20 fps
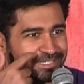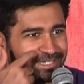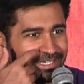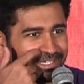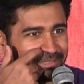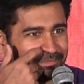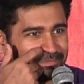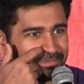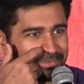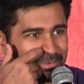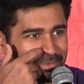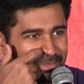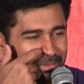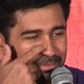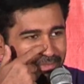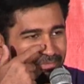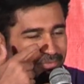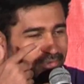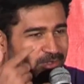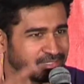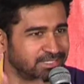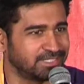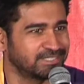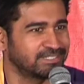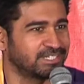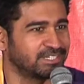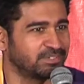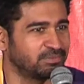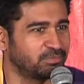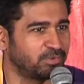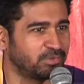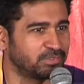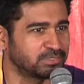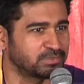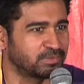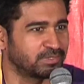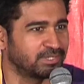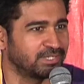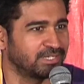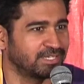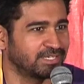I am suitable for these kind of movies only.